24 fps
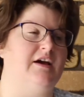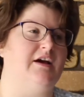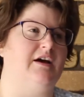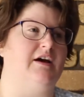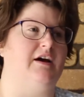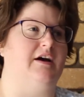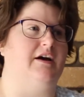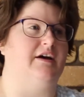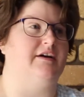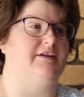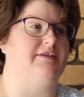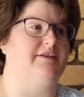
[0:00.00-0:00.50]

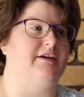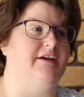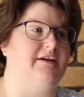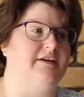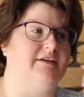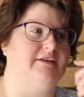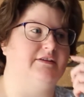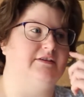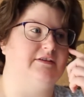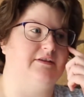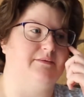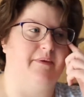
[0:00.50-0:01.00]
I think
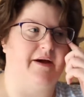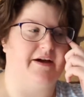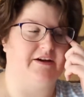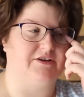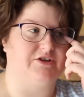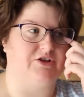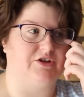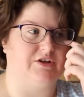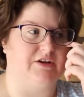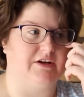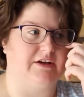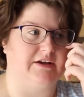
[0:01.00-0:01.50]
the
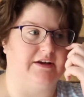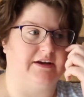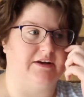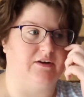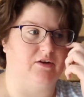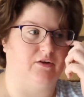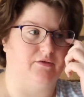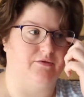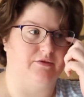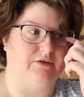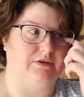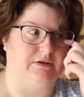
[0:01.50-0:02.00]
max you can get
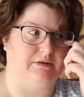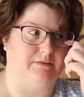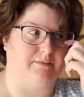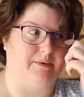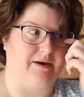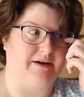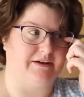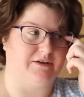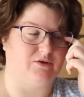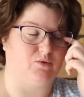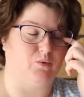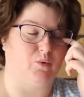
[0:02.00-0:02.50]
off is
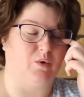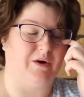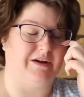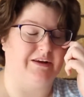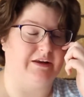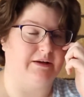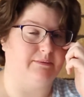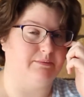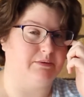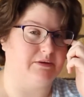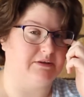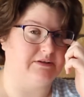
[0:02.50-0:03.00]
about
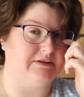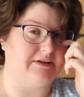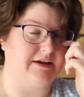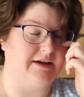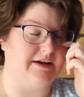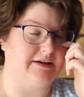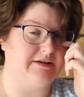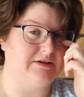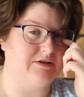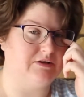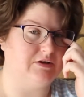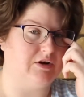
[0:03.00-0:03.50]

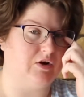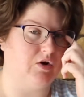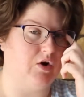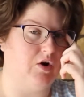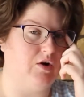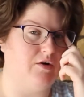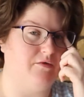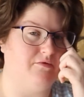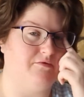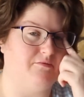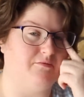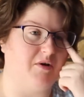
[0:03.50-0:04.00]
20%
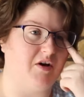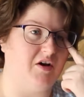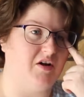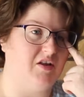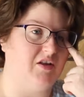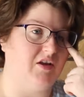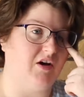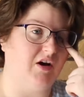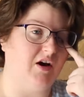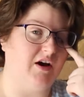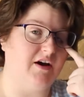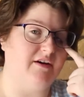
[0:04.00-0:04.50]
off per
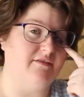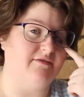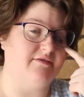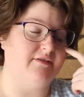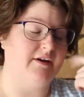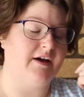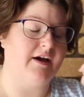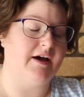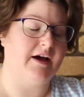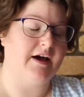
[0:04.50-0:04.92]
life.